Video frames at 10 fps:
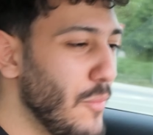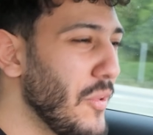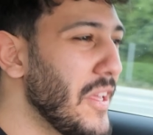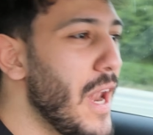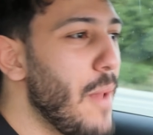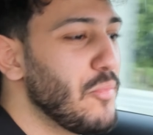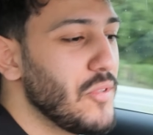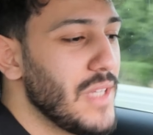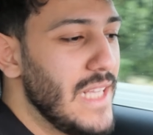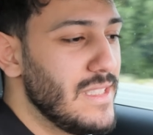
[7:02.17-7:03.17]
And we'll get up
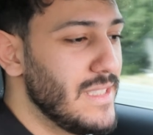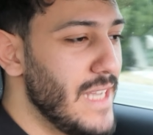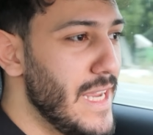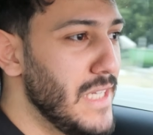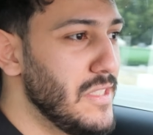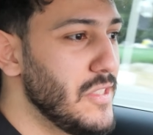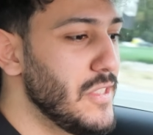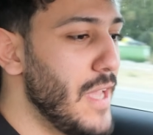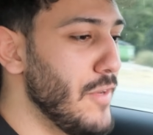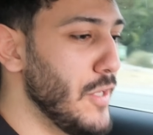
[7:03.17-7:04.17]
to, let's say,
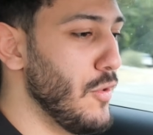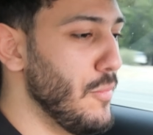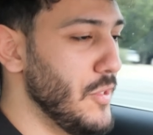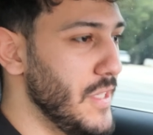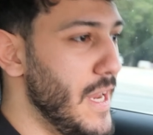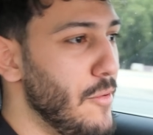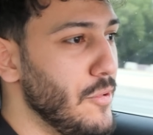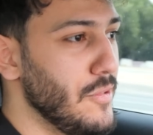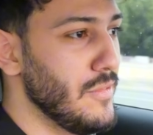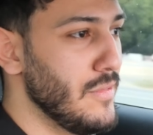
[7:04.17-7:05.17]
70 kilometers an
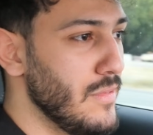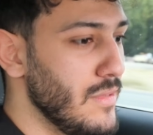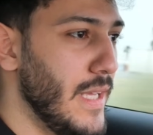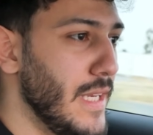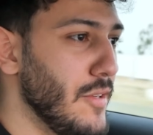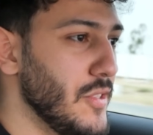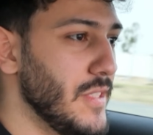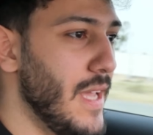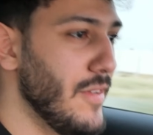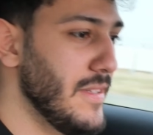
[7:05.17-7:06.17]
hour. And here's
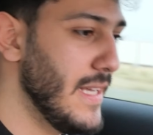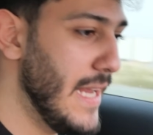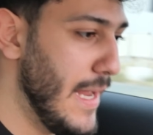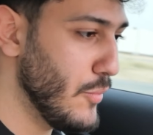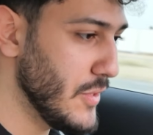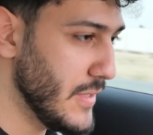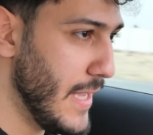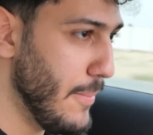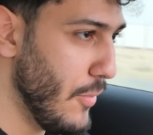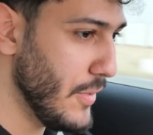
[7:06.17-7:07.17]
70, and we
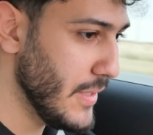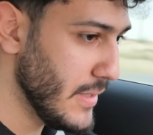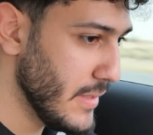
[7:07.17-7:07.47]
step on it.